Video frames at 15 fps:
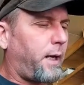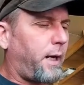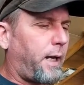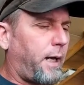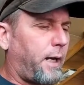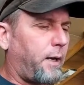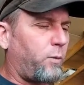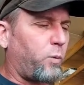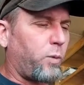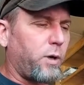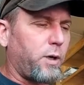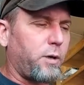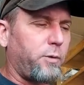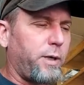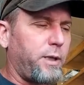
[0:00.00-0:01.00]
And
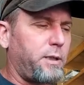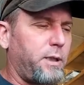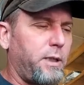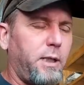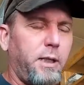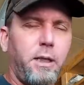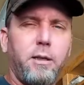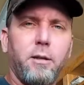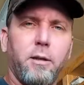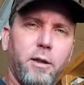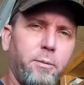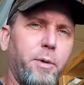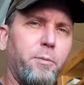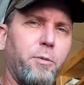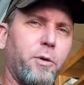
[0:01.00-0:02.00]
we're going to need a
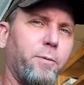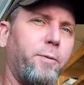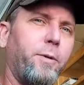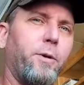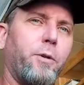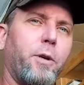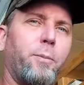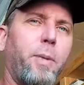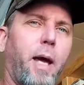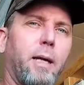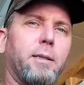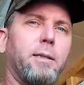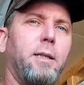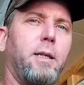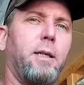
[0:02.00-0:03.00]
little bit more fuel
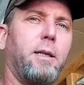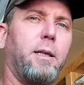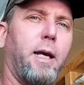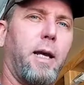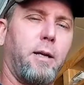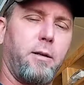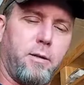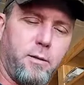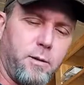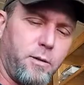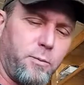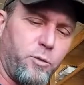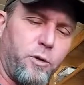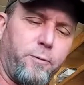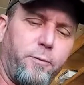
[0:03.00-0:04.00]
capacity than that, a
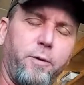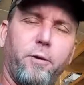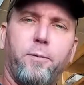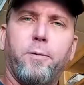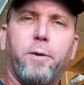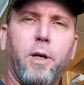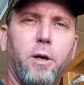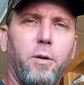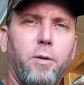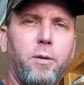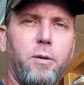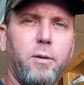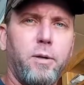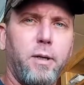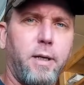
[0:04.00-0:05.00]
little more fuel flow
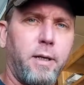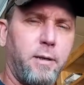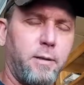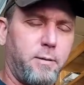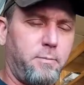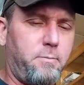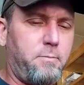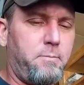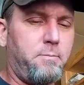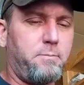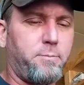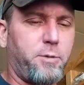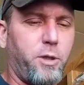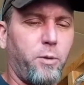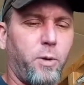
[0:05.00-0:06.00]

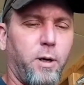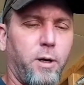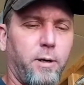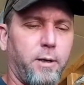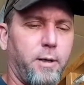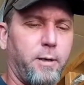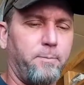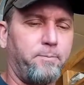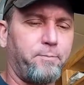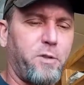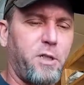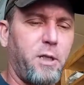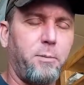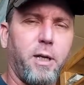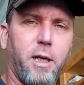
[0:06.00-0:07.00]
to our
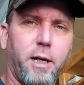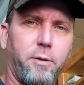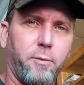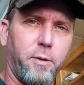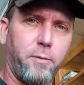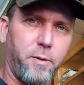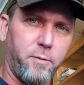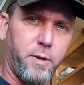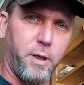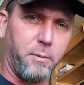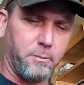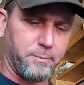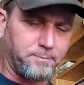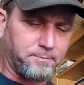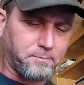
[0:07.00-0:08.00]
TBI 350,
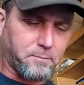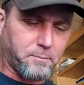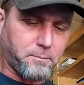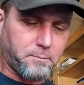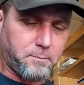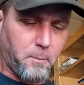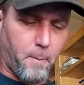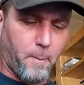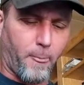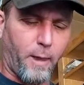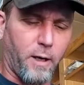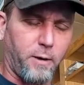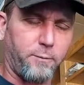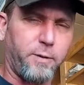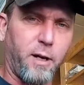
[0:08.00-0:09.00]

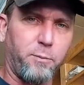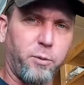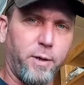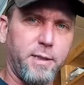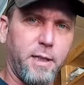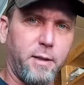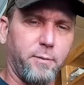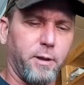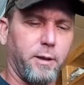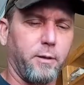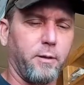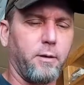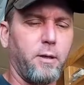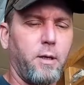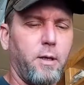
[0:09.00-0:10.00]
our 5.7
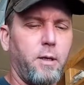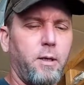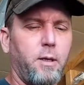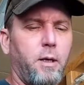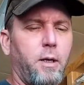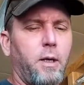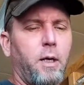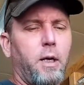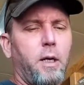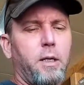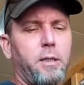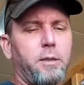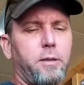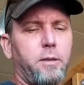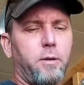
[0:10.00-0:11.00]
liter.
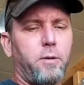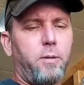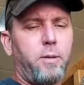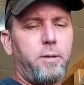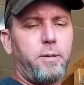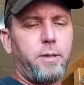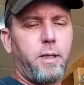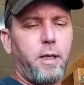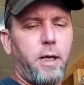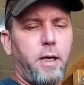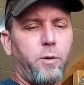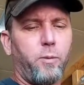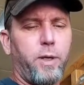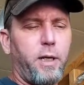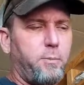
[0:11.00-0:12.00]
So
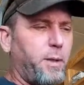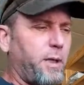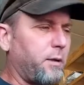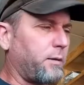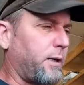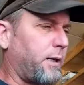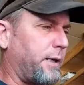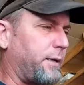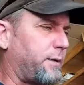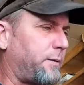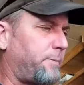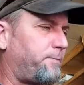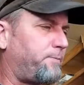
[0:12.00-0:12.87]
we need bigger lines.